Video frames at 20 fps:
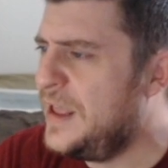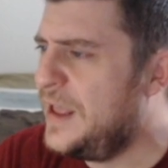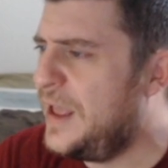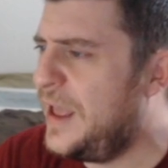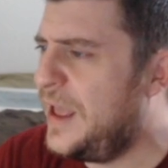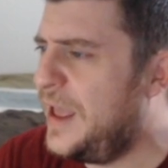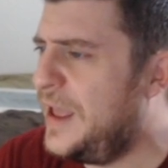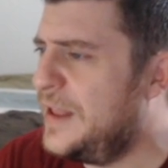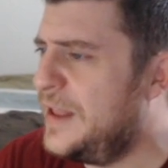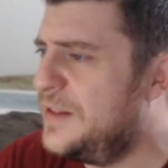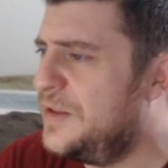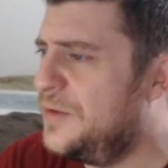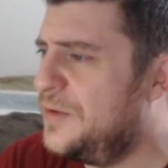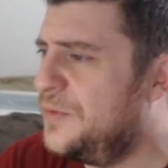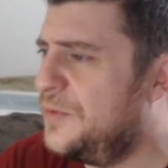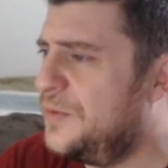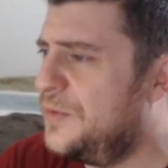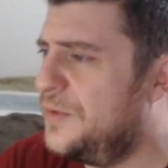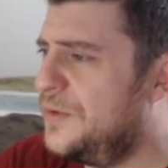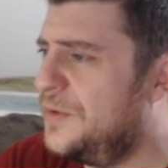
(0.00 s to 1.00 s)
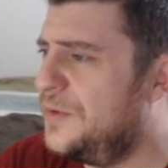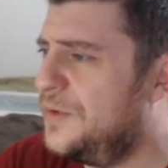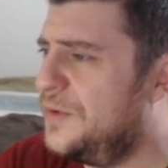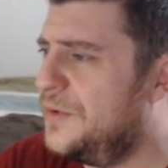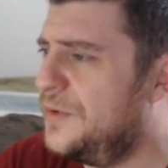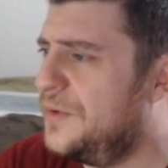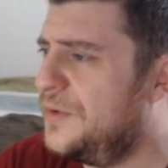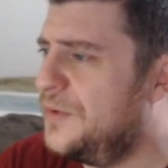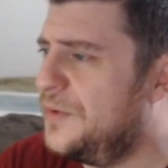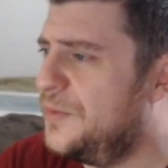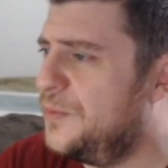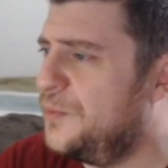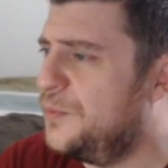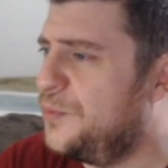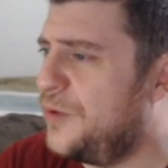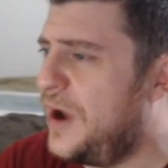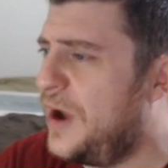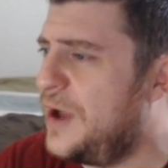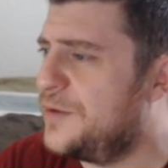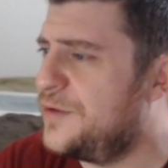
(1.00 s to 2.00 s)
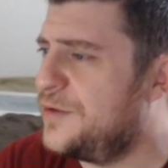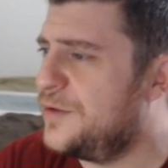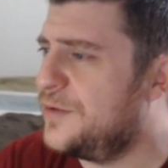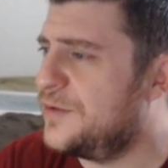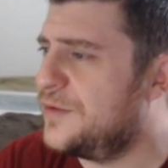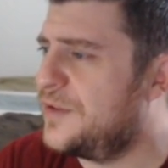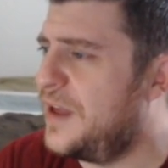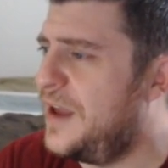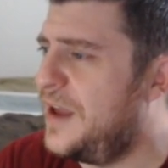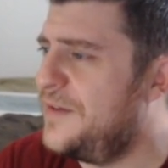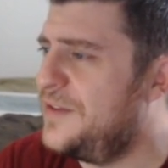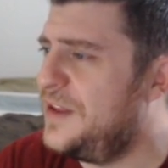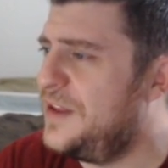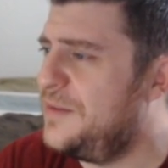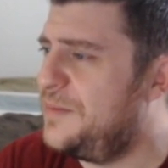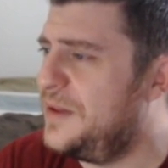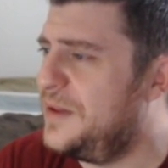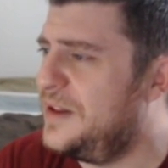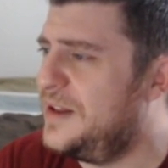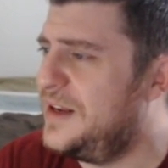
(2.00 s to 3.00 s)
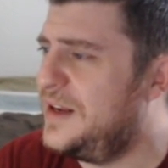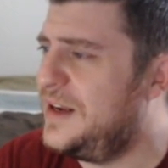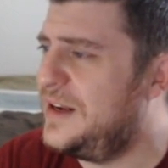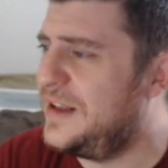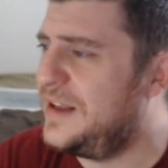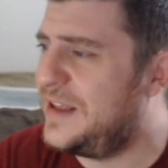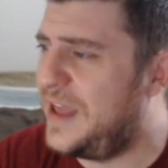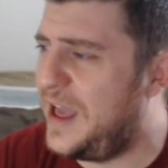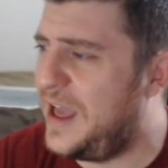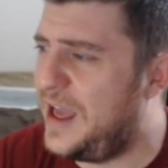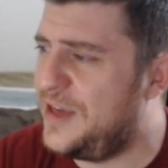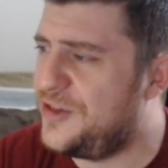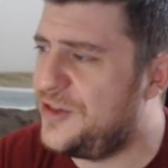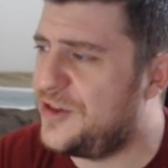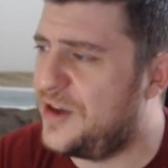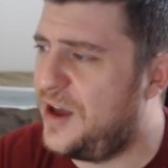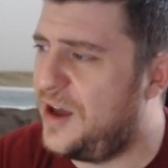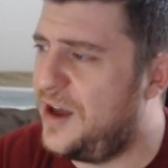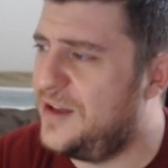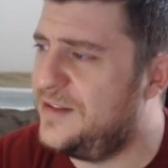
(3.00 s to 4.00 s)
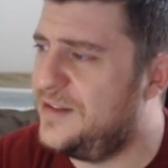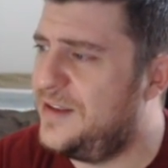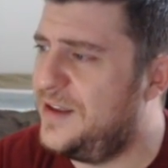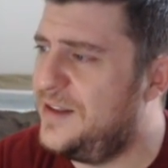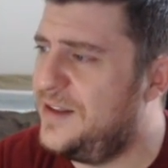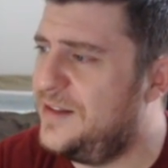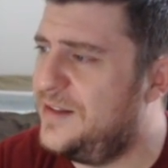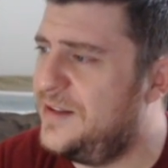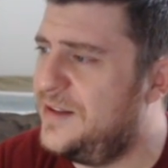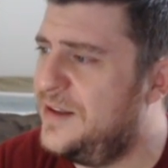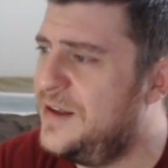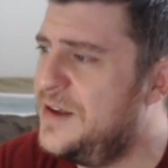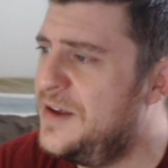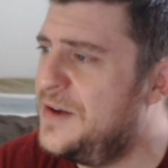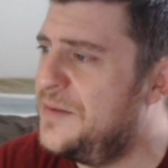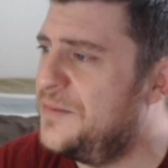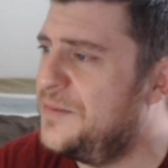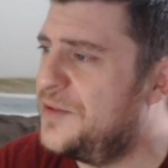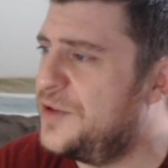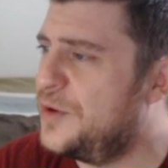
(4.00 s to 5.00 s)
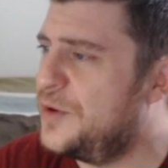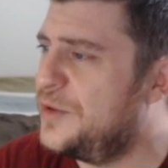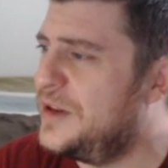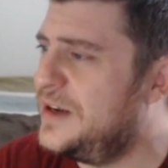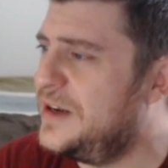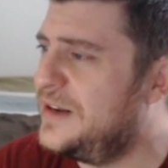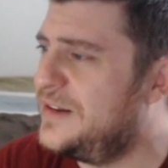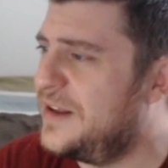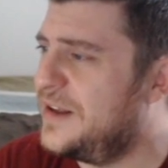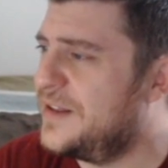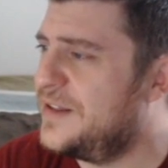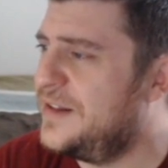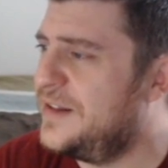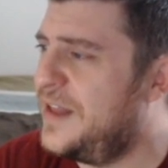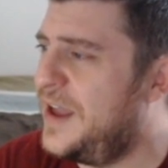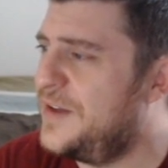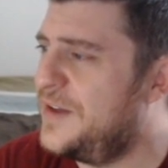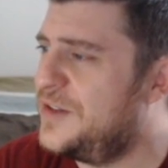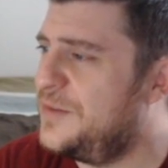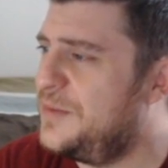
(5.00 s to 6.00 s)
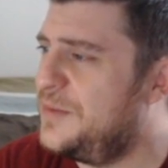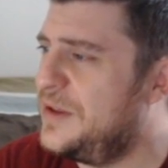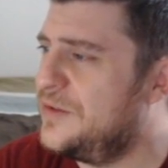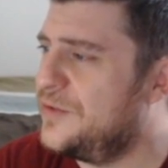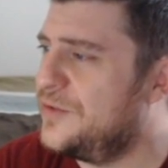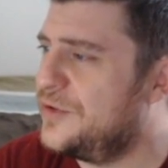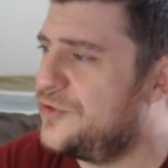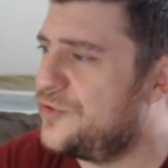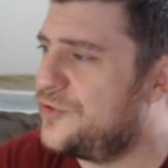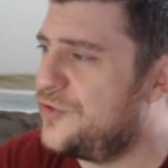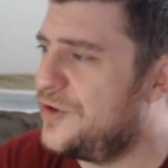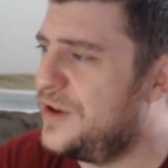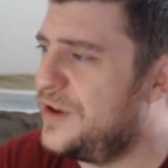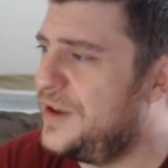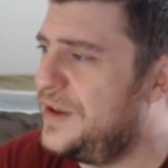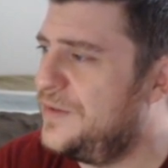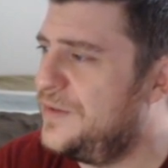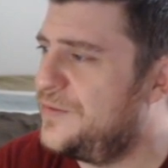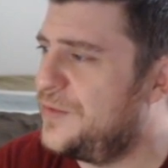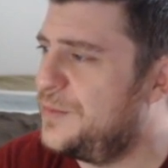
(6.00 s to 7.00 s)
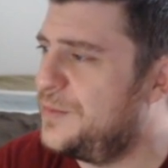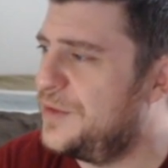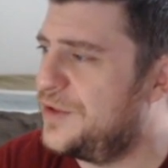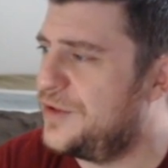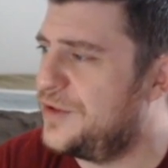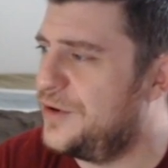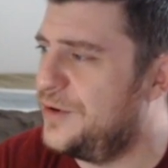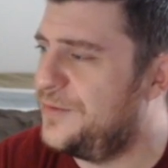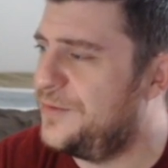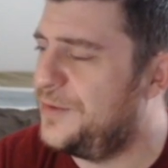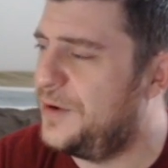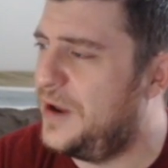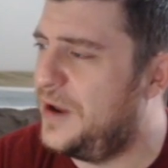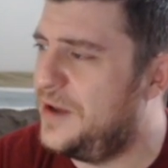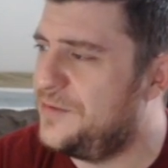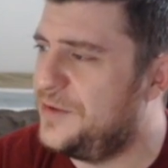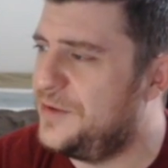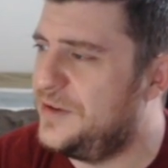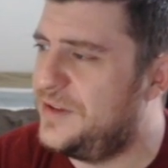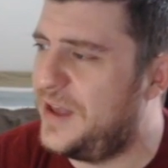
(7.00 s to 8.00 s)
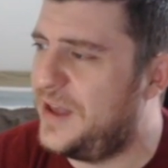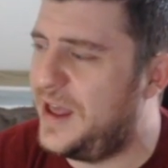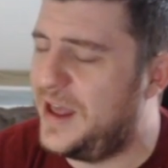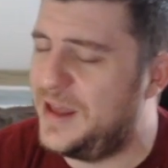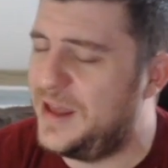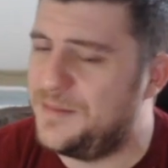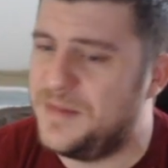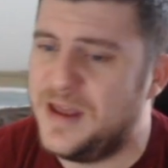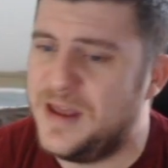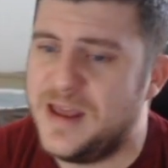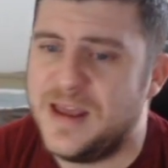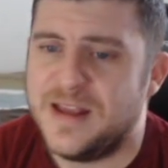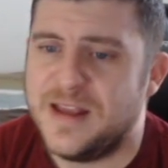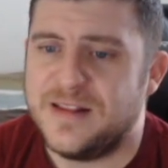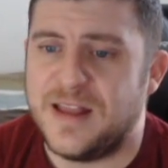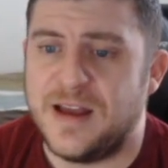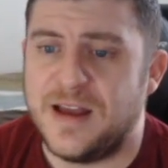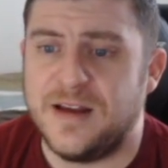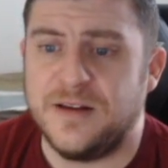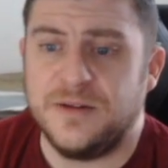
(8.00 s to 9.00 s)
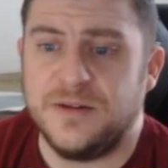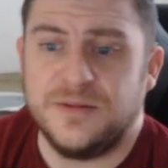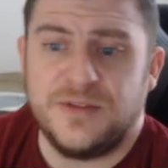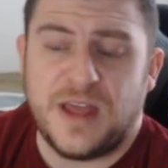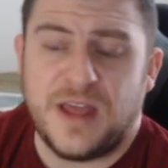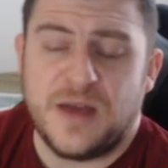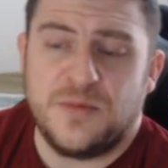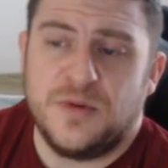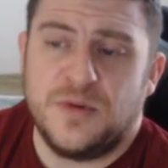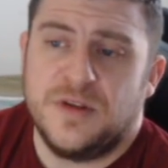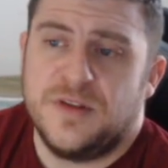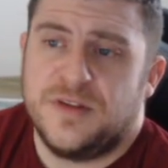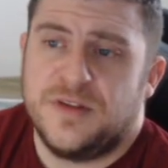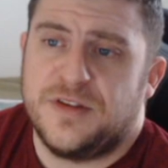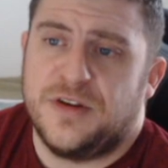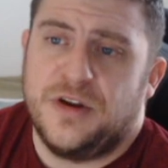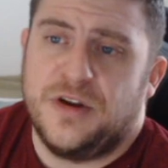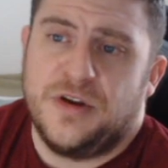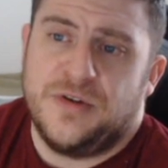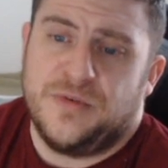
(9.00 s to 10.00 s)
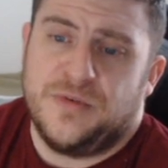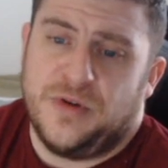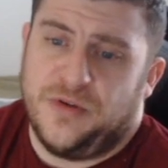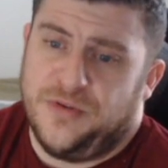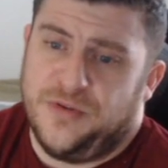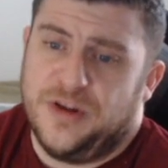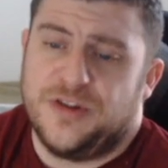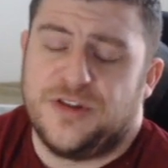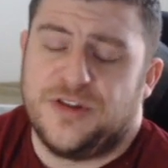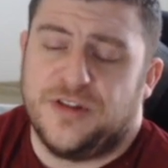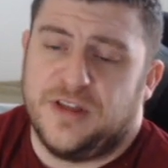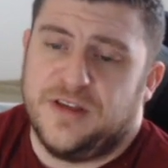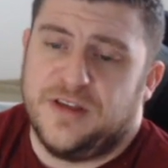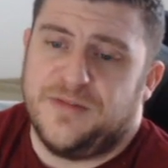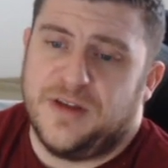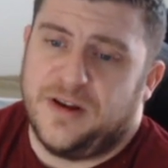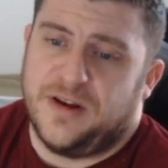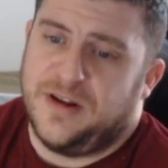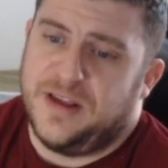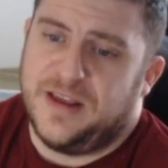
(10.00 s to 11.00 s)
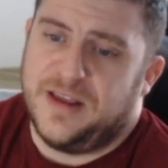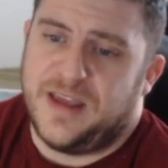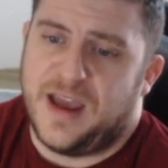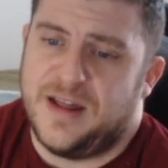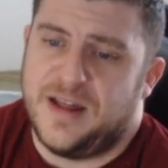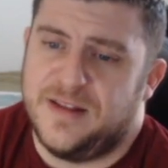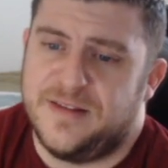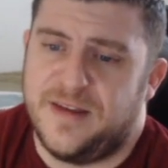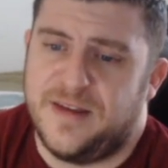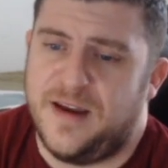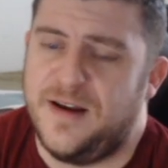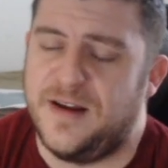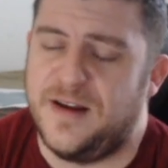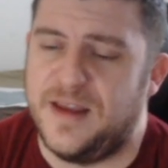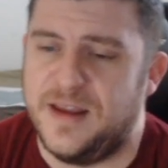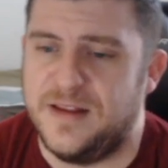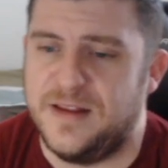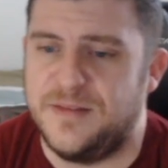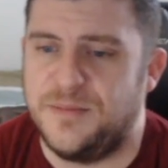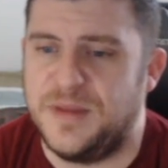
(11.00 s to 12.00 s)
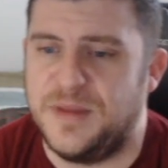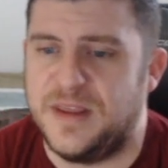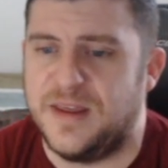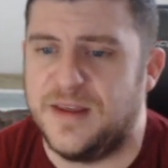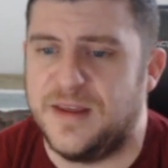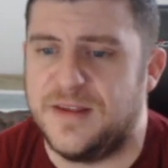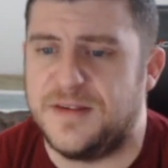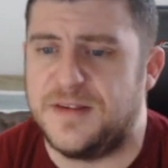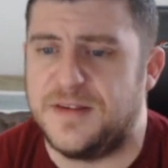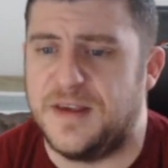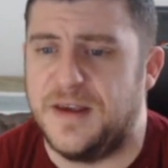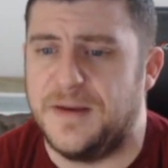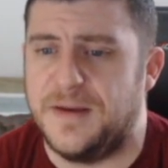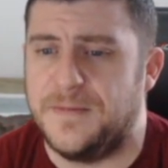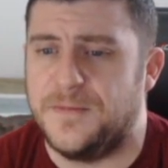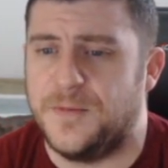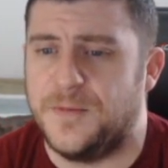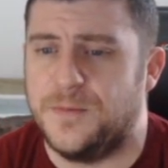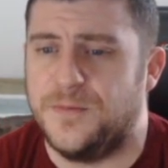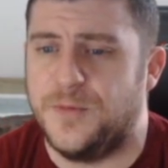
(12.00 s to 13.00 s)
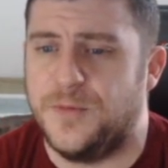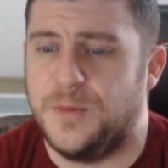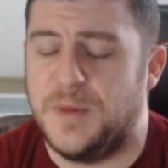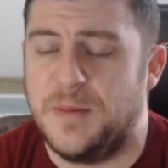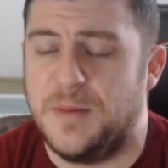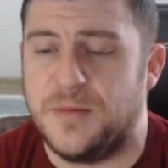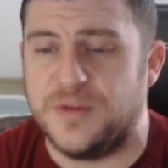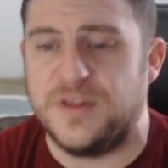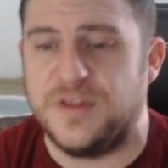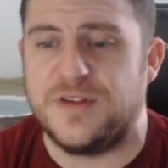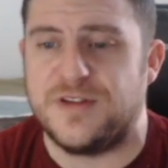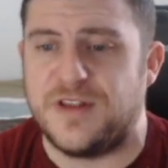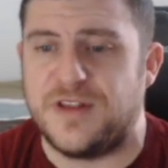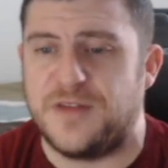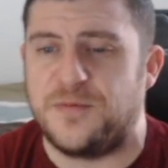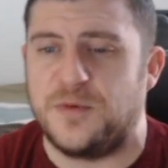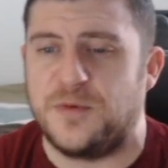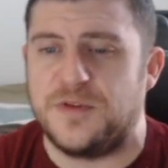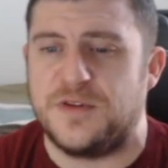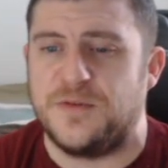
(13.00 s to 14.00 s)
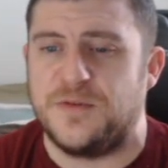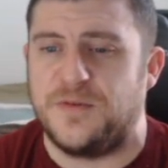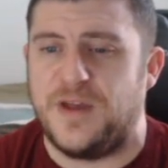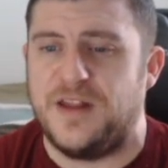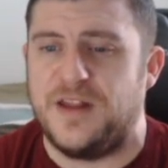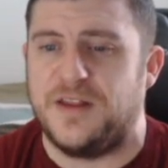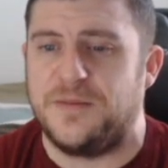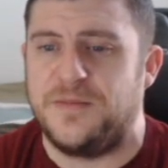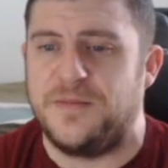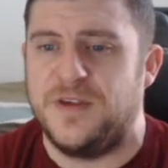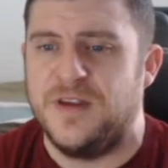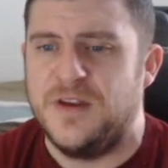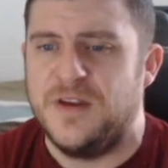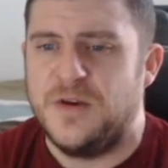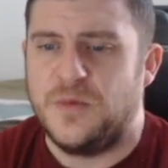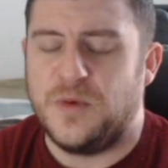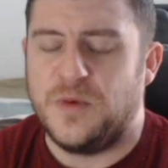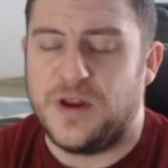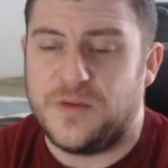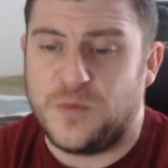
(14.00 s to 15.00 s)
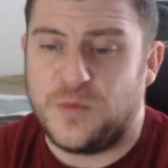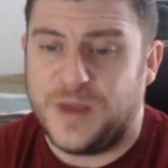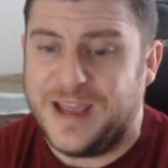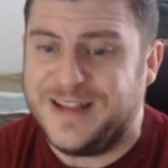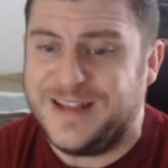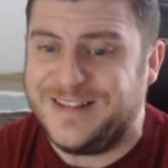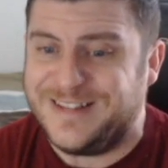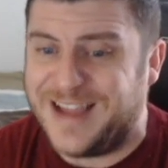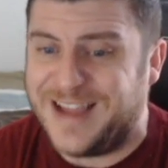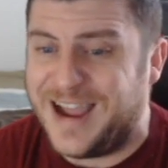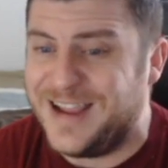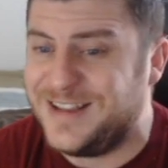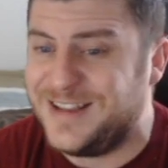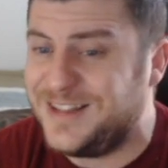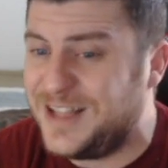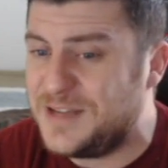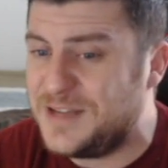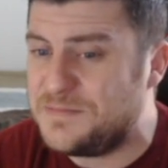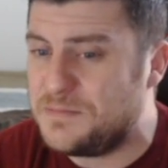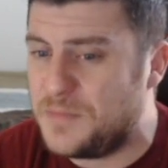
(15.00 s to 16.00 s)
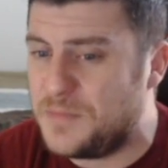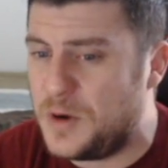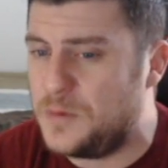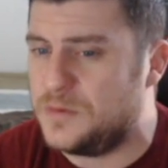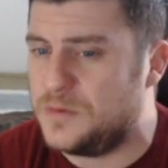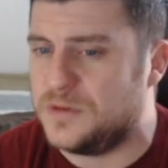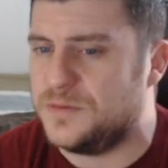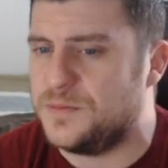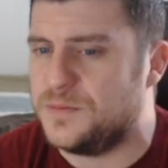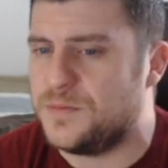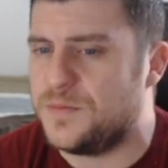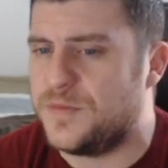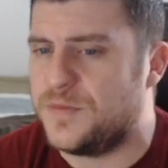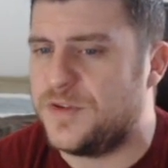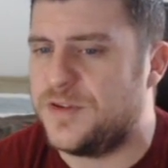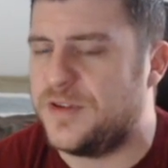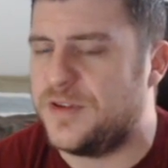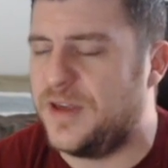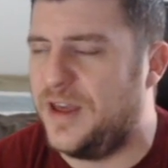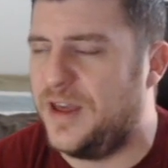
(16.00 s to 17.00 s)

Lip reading: And browsers have the ability to cache content so that it doesn't have to be retrieved from the server every time. Now, that was originally very egalitarian because remember, this stuff was developed whenever we had dial up modems.